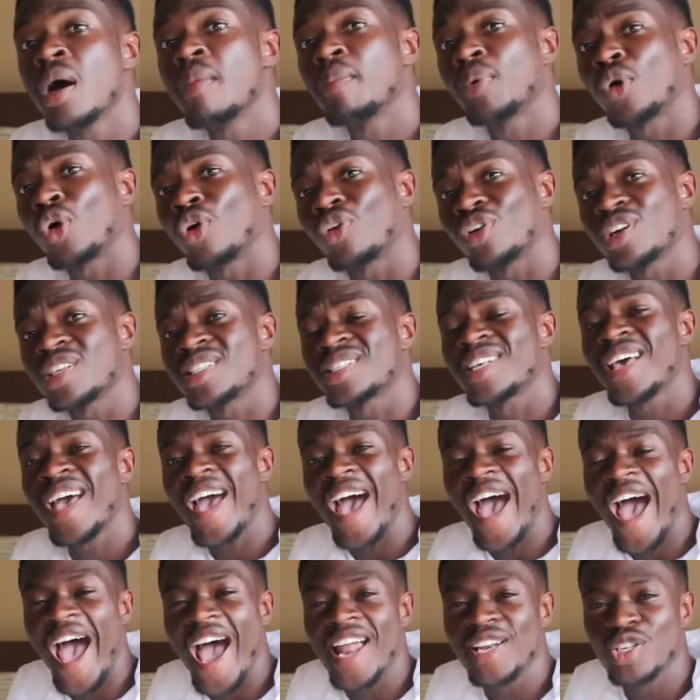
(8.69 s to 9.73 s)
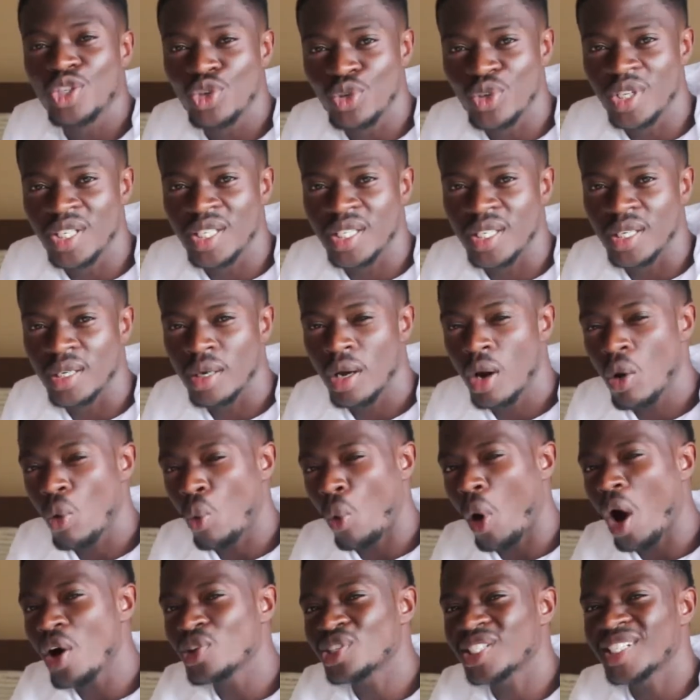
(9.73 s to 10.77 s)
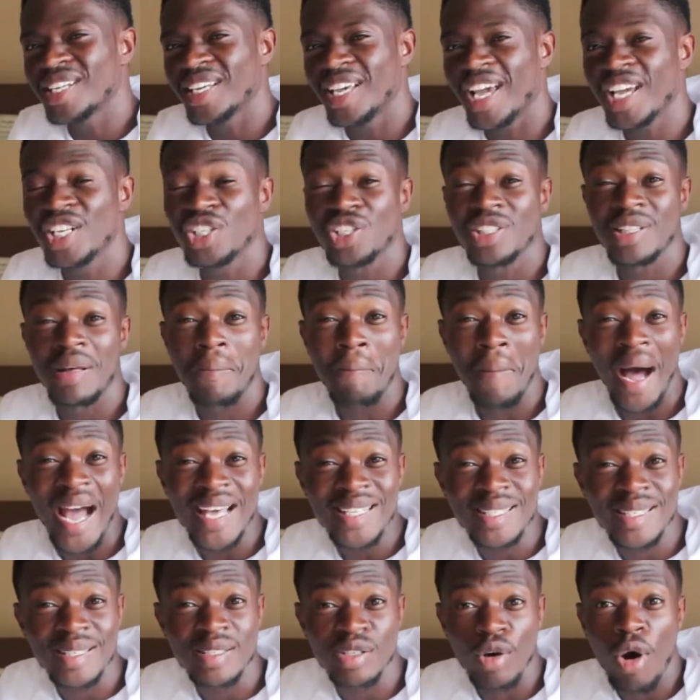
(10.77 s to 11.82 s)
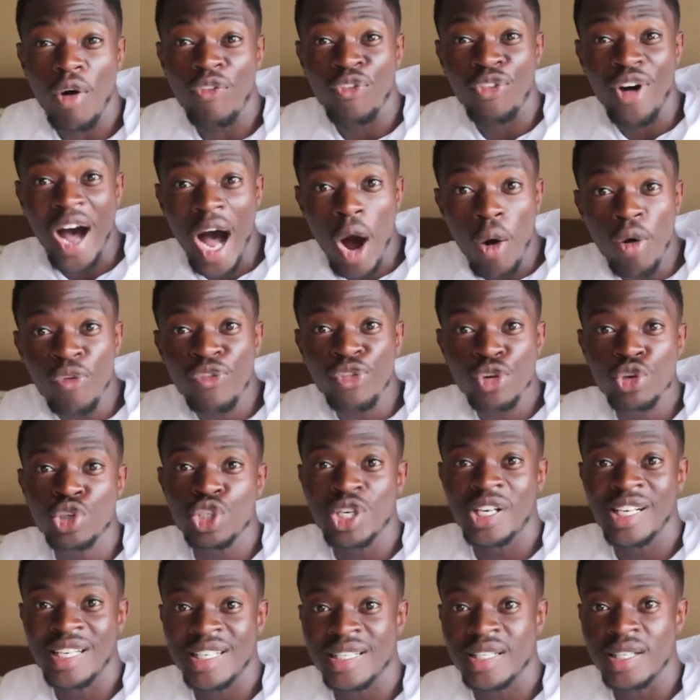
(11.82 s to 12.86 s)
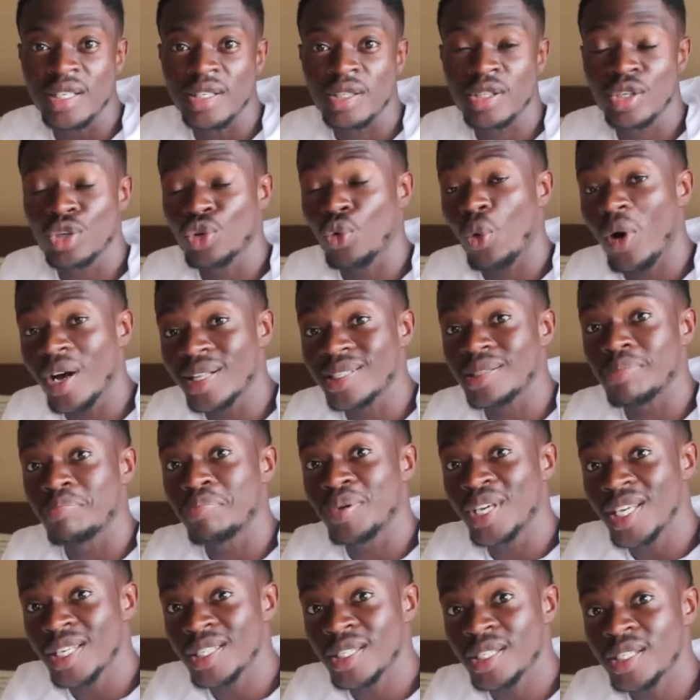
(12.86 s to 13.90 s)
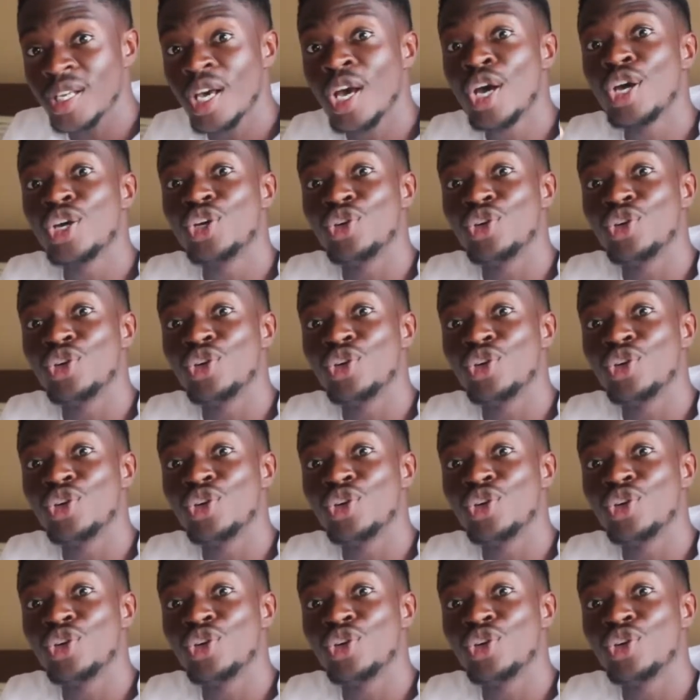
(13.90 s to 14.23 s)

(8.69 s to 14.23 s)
progress, and unity, whilst engaging the mindsets of our future leaders towards peace,